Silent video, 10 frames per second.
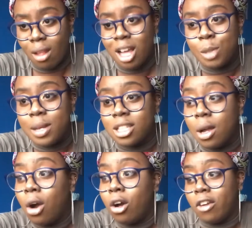I speak so
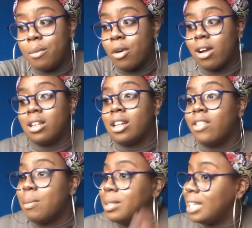hard of my granddad, I
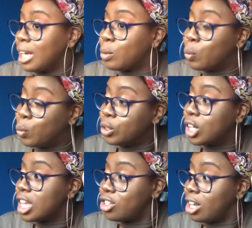think my dad would
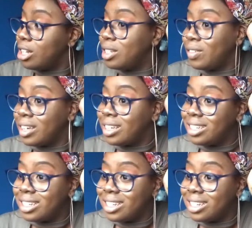get jealous of it.